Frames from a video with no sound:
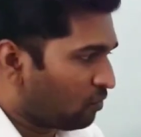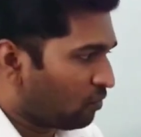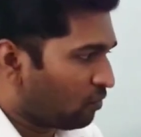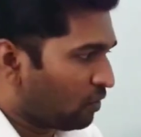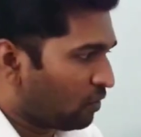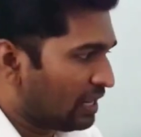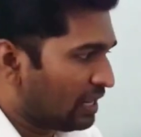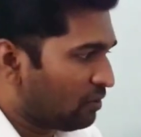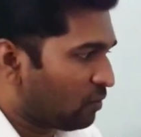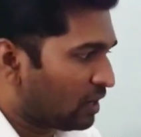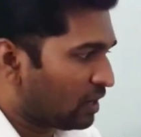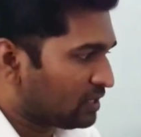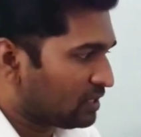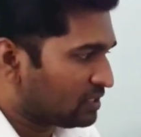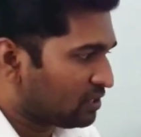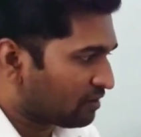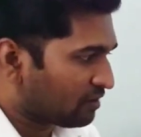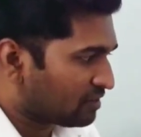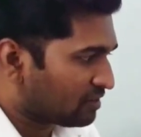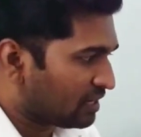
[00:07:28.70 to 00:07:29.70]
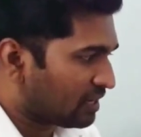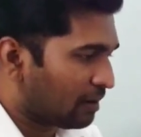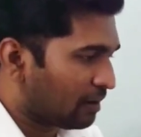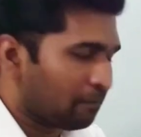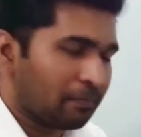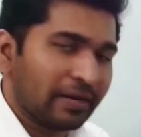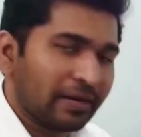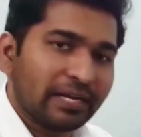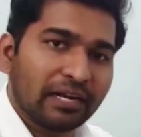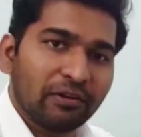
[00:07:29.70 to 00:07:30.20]
only once you actually
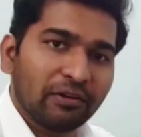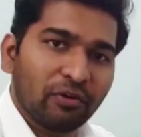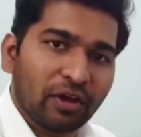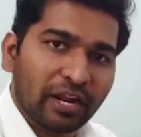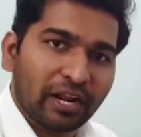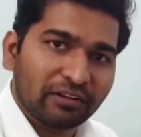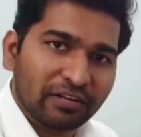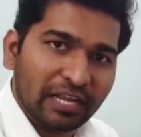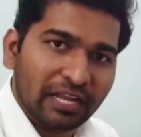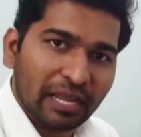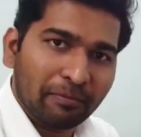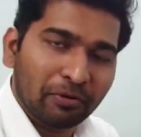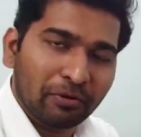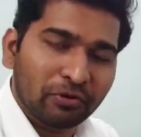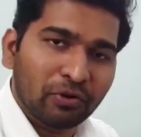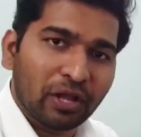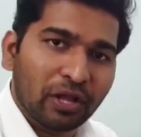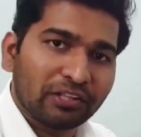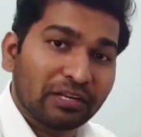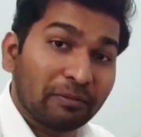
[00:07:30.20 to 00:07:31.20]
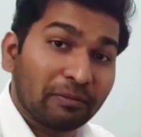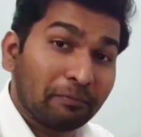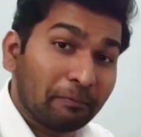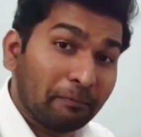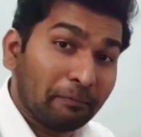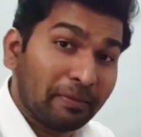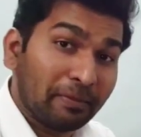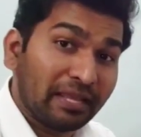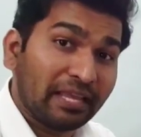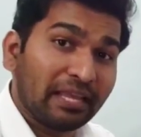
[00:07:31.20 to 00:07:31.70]
complete and you are actually able to actually
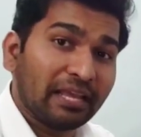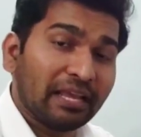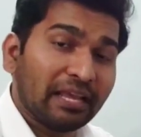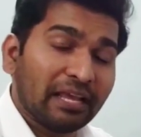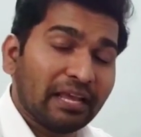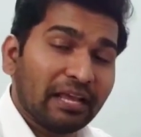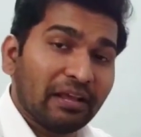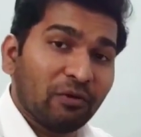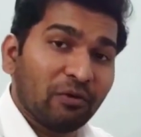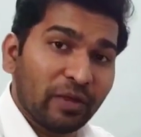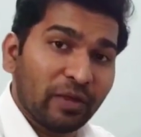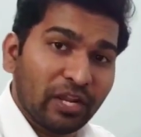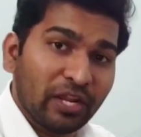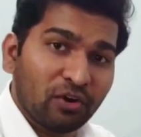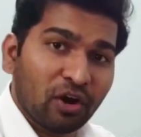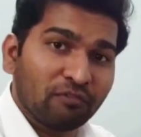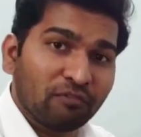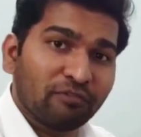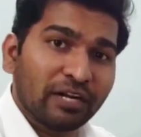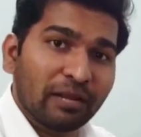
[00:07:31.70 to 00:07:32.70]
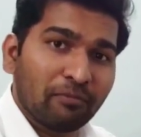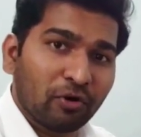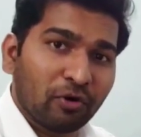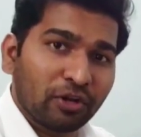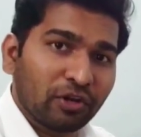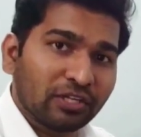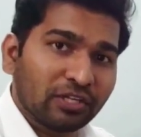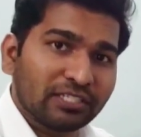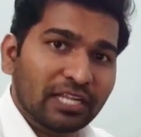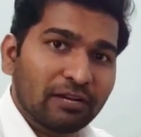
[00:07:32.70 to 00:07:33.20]
be very confident about
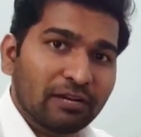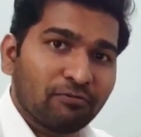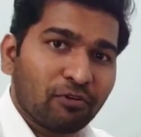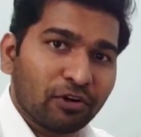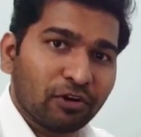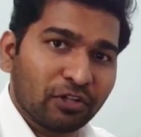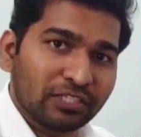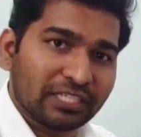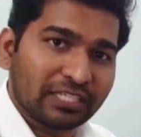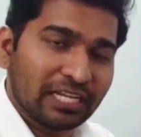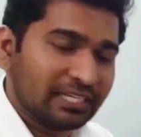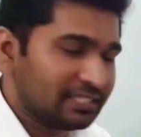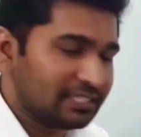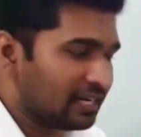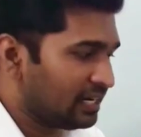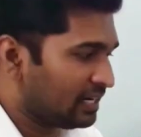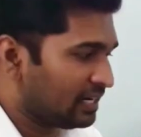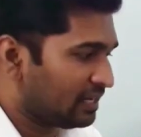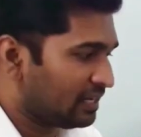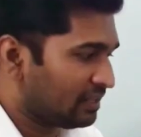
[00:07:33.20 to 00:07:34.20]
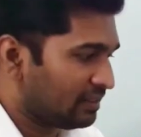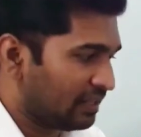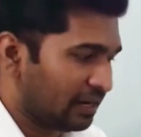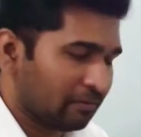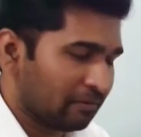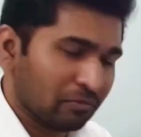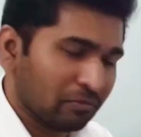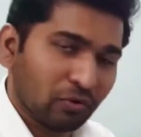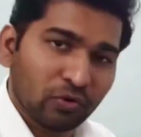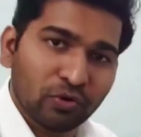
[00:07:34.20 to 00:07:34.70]
yourself on your skill set,
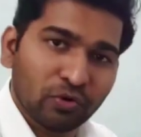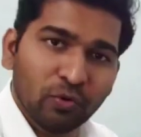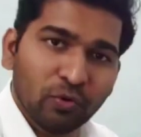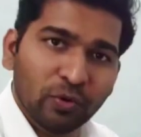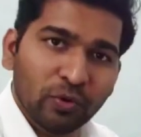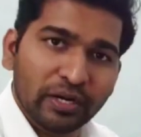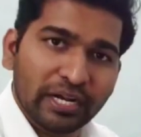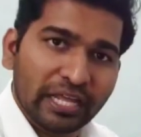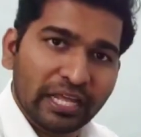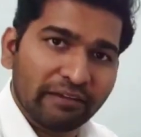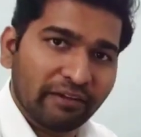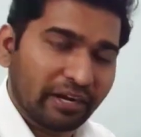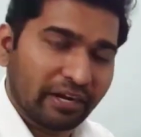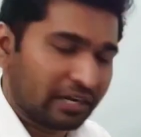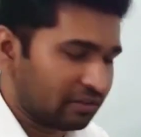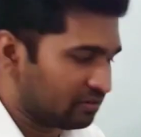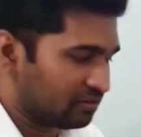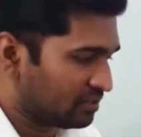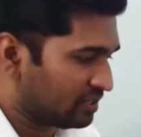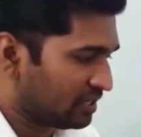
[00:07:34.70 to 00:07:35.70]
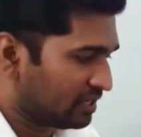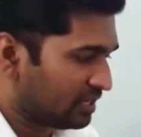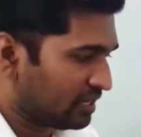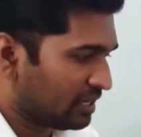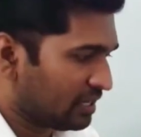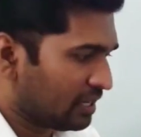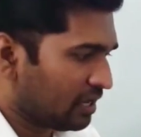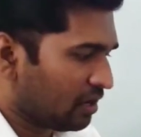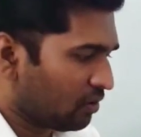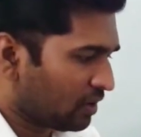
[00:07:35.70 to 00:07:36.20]
then move to derivatives.
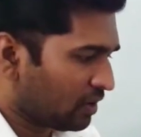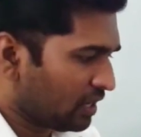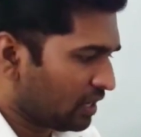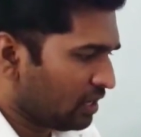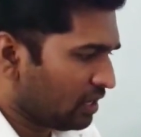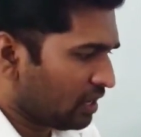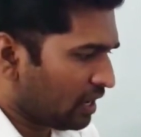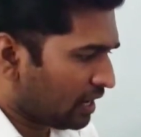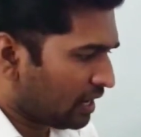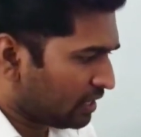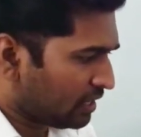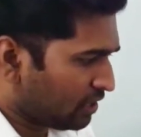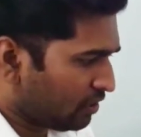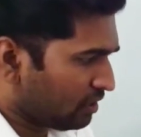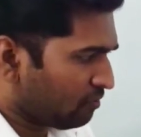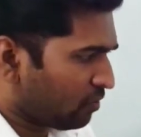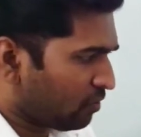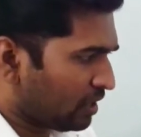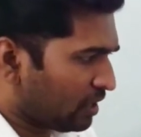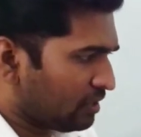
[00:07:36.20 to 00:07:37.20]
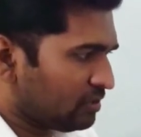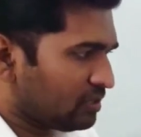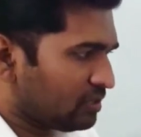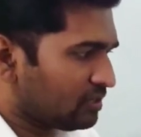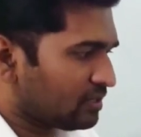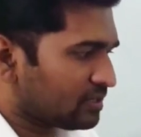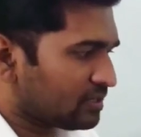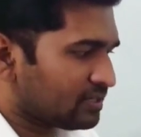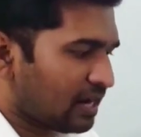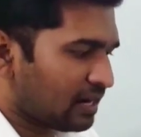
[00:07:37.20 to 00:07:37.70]
Okay, and once
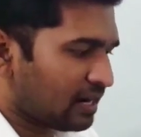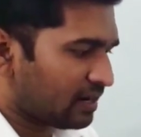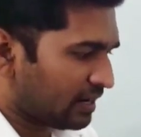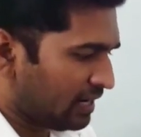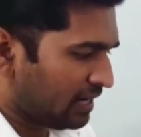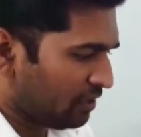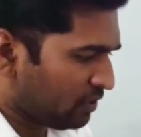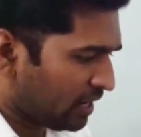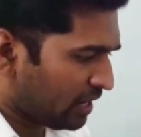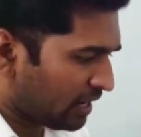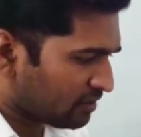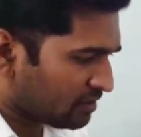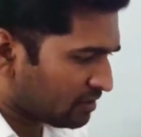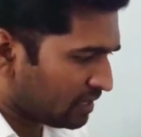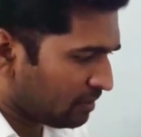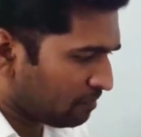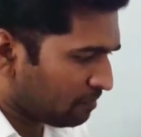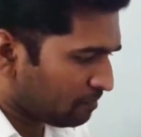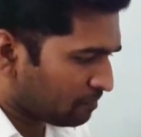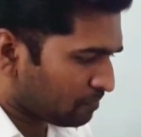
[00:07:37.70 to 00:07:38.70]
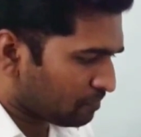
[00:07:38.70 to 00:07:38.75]
this is done, right, you can actually